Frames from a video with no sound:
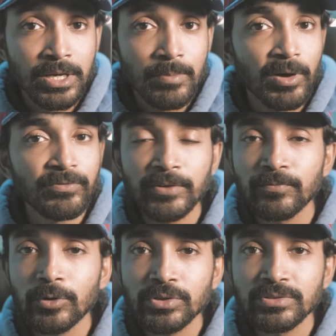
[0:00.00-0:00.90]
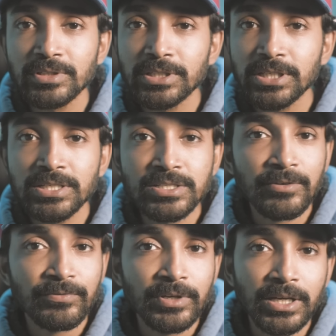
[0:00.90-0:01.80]
perfect for city
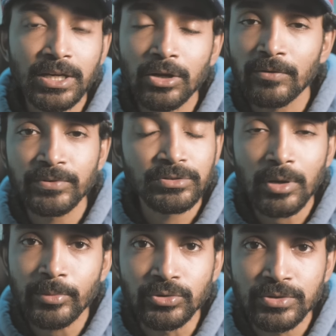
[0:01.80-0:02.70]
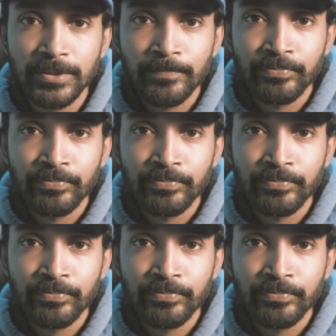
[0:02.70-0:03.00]
traffic and office commutes.